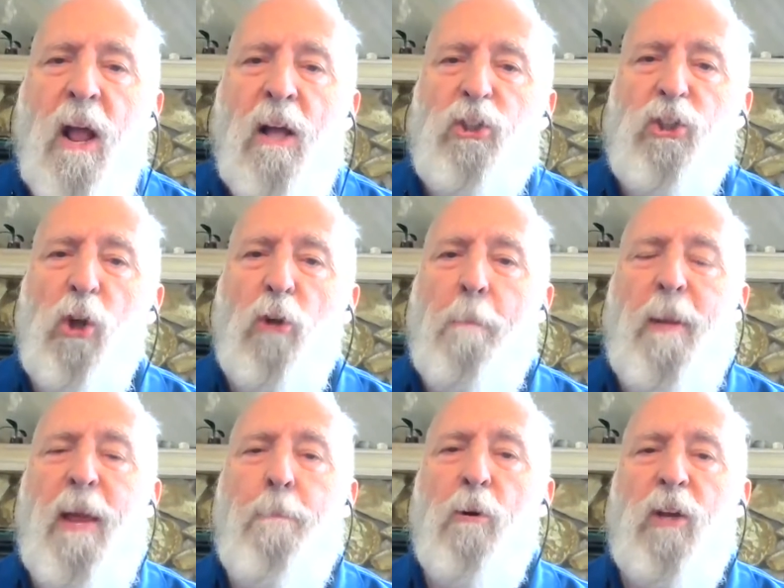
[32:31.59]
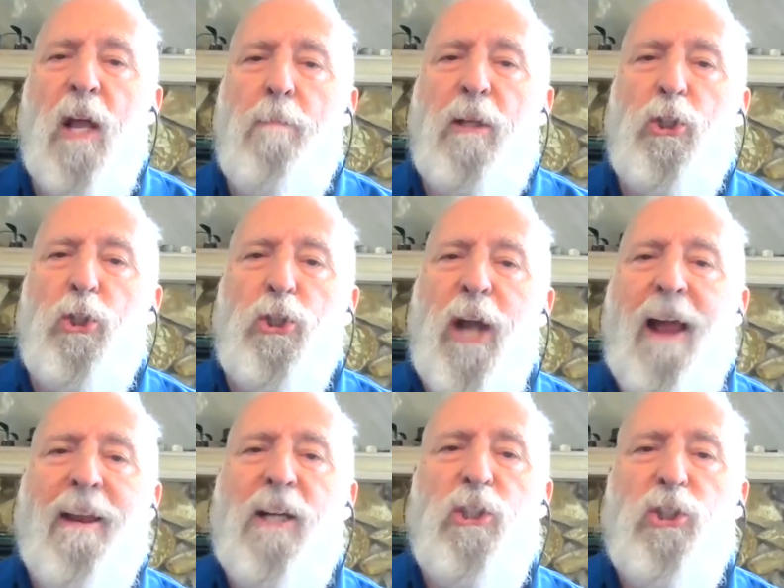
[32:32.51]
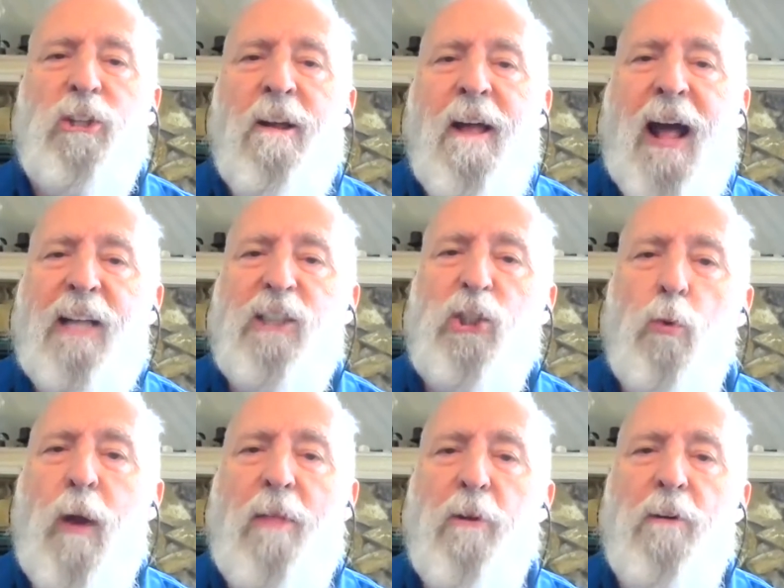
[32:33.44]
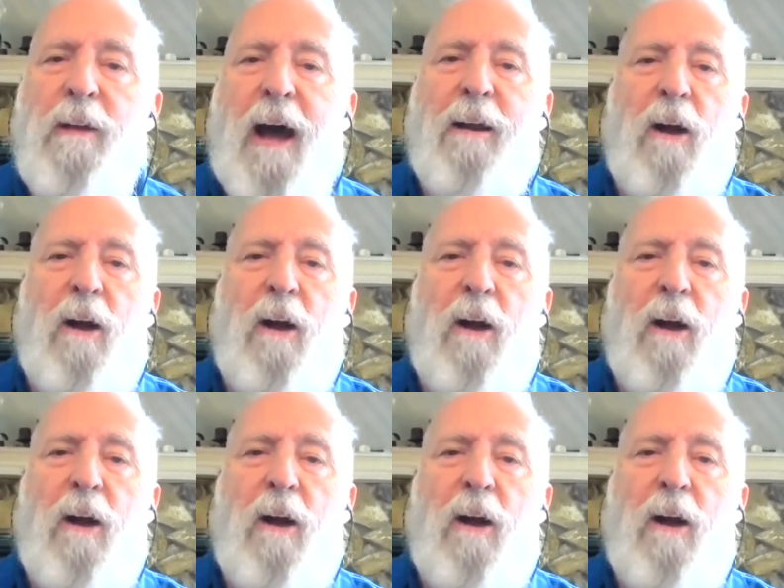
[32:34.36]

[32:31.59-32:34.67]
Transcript: so that people can be challenged as to whether or not,